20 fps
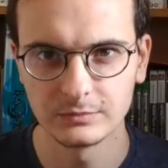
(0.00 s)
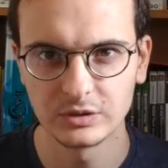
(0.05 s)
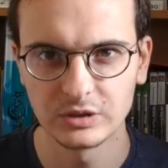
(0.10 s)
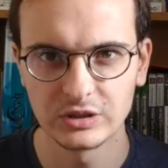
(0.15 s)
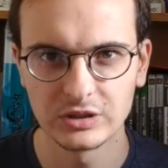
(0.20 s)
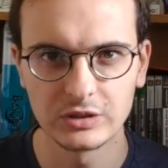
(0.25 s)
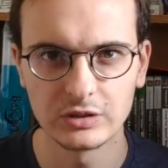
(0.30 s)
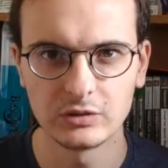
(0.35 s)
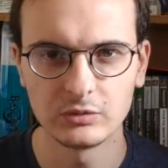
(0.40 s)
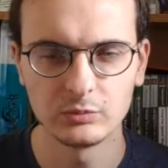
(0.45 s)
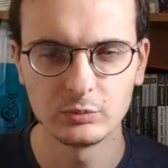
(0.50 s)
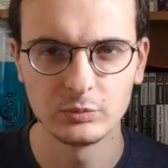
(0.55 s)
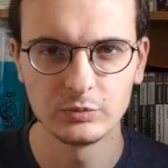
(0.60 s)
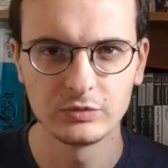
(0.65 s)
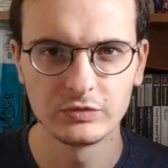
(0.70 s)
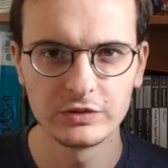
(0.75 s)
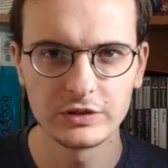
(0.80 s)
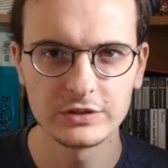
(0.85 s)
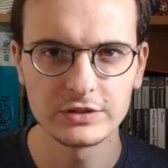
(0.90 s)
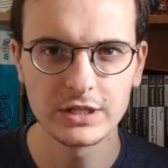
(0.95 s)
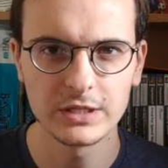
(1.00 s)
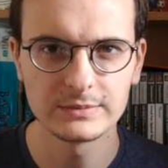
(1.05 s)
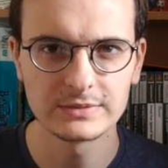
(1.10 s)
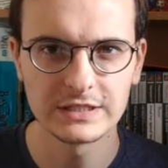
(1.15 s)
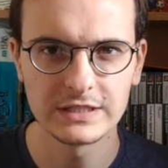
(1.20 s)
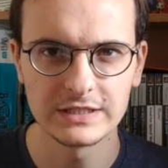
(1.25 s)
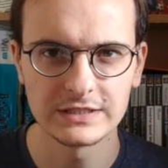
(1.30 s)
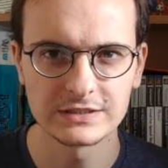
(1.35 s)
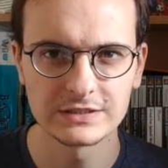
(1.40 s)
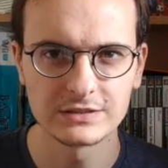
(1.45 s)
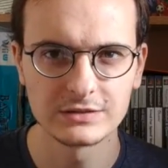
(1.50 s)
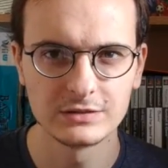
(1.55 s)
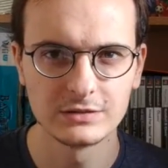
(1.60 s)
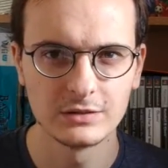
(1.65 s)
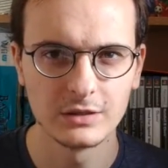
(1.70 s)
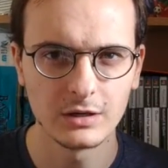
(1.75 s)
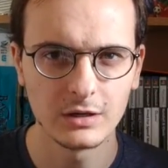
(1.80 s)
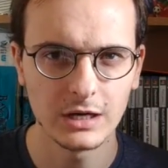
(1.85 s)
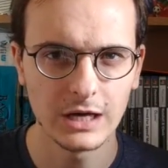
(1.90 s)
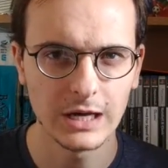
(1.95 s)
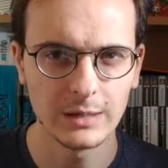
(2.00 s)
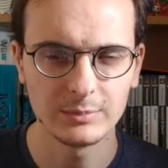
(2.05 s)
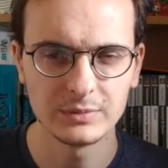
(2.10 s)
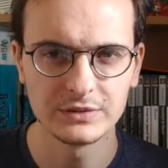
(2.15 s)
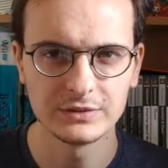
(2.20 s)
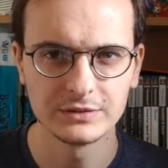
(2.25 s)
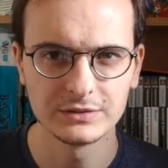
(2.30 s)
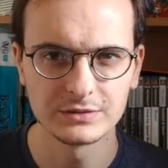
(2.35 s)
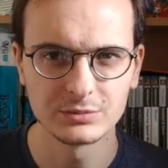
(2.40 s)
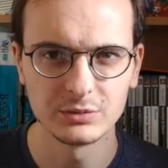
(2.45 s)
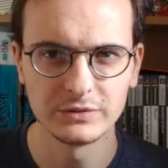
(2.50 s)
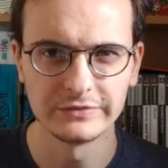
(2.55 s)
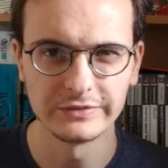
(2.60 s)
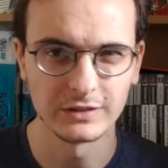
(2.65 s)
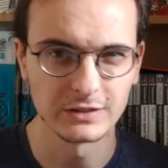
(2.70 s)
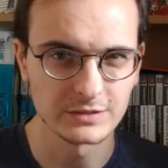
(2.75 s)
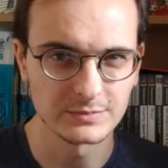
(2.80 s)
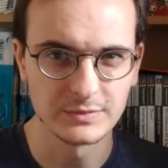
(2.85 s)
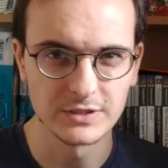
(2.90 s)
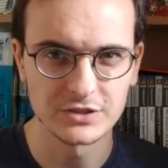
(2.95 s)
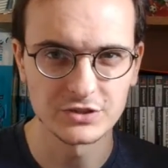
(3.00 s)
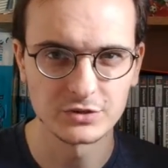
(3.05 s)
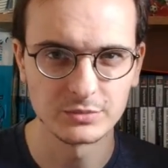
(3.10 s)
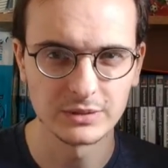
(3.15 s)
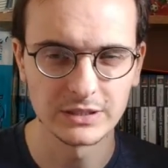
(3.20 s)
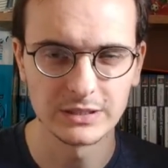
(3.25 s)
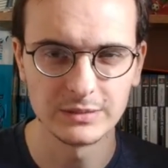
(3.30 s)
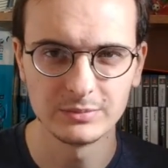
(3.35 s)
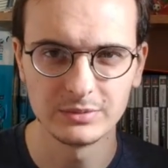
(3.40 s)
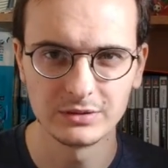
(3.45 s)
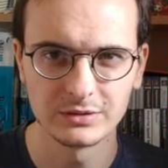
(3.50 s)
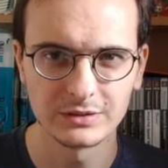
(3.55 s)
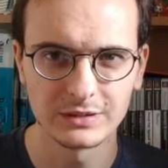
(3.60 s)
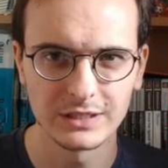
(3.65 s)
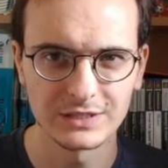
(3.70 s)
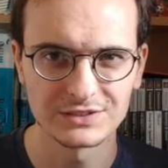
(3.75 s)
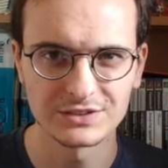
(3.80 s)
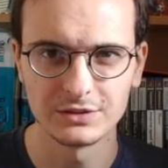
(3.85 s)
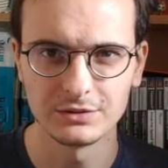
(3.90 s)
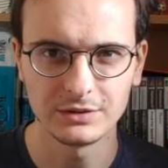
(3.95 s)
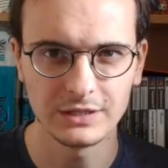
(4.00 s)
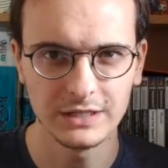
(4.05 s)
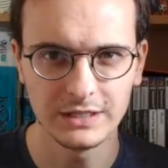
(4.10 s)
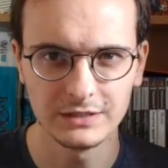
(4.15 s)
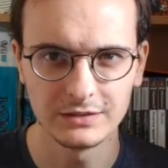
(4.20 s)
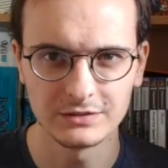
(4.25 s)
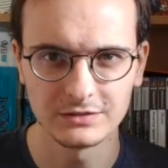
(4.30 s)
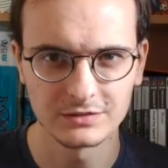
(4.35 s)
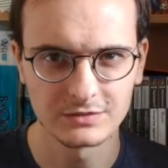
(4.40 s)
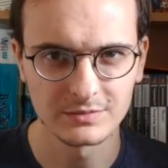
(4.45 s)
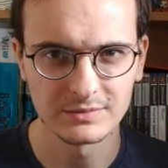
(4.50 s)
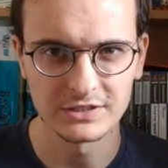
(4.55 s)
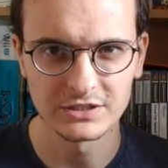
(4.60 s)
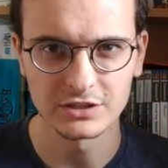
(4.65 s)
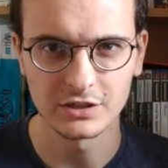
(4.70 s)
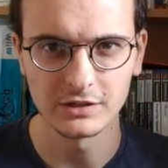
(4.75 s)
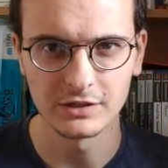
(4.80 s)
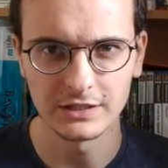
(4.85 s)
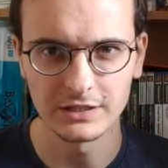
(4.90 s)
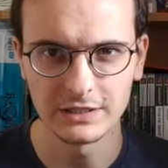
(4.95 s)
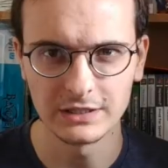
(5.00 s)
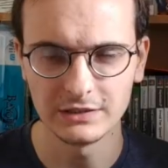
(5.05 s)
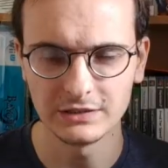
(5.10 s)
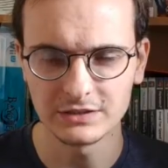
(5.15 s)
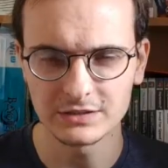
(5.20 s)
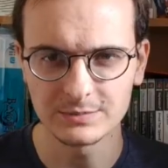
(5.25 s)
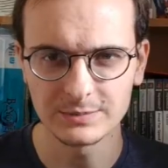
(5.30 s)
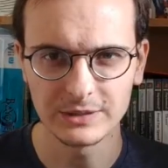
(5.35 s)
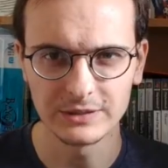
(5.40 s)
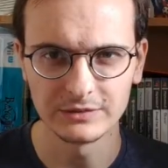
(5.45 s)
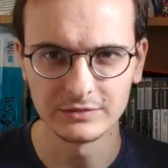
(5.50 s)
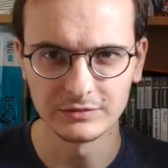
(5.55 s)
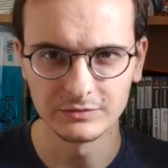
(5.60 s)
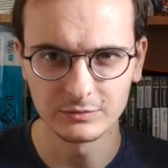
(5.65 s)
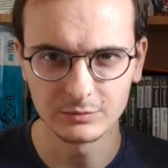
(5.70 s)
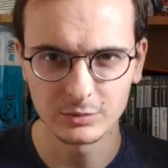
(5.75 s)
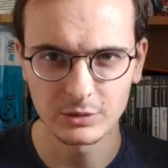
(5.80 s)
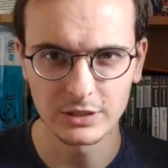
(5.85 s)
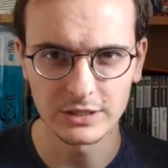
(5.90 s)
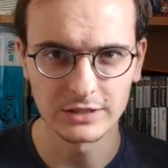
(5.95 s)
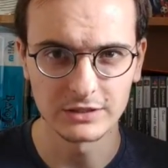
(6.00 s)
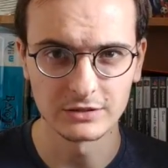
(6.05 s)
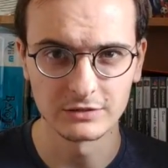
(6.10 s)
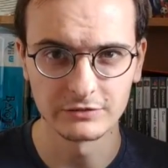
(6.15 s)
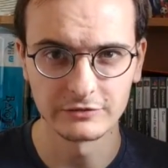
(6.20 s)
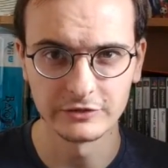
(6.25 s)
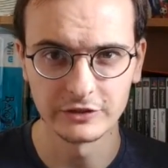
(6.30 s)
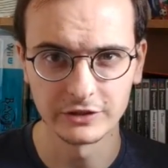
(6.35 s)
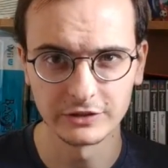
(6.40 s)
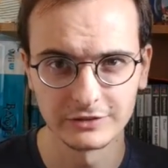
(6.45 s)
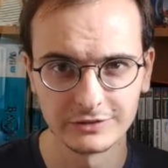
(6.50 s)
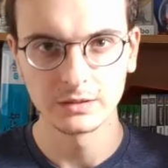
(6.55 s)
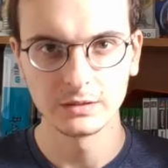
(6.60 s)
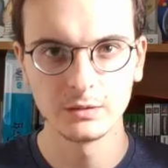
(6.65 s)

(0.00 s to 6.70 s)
The few times that it's not happened, we've lost miserably, but that's okay because the majority has been pretty good fun.